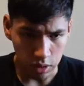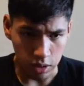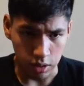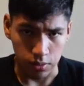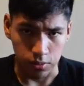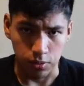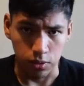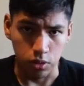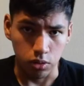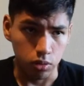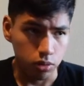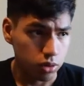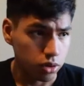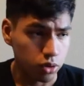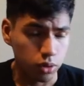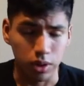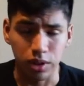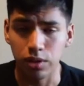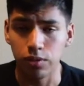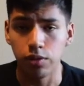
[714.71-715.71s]
if you
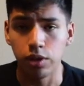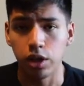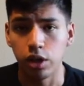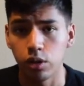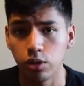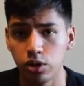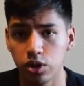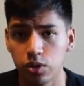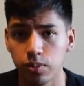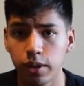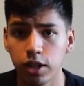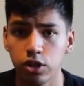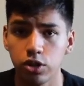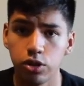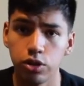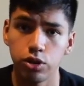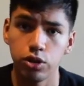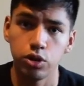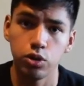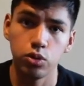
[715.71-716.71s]
enjoyed the video, just make
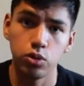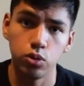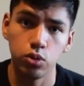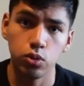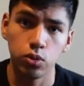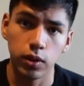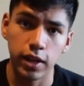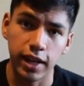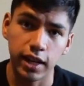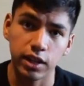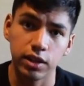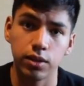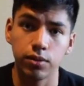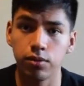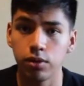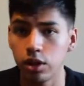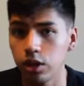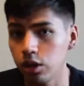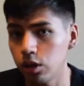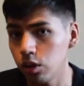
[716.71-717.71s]
sure you like the
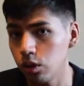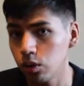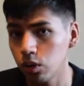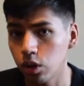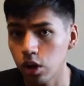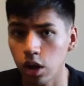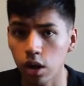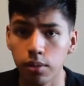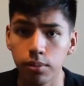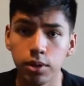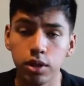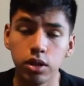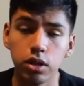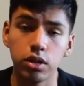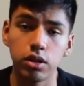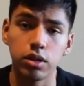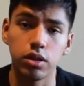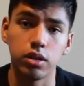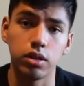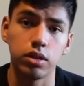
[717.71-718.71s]
video,
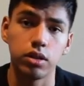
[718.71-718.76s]
comment,